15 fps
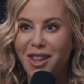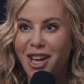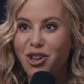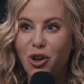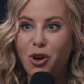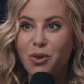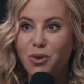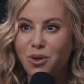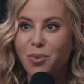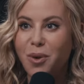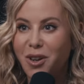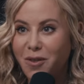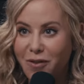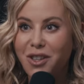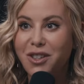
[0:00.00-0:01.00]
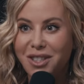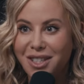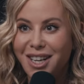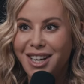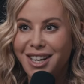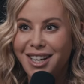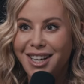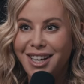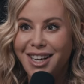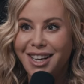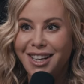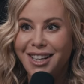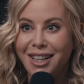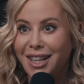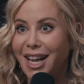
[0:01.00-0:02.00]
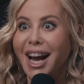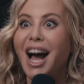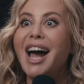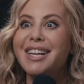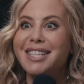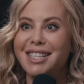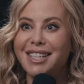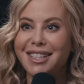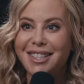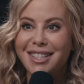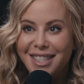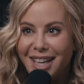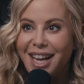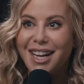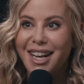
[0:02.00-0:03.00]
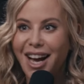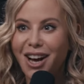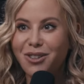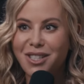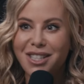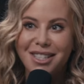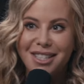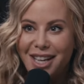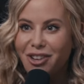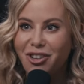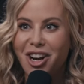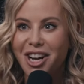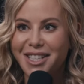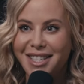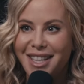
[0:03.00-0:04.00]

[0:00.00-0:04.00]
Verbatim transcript: that knows what it feels like, like I did skating out to center ice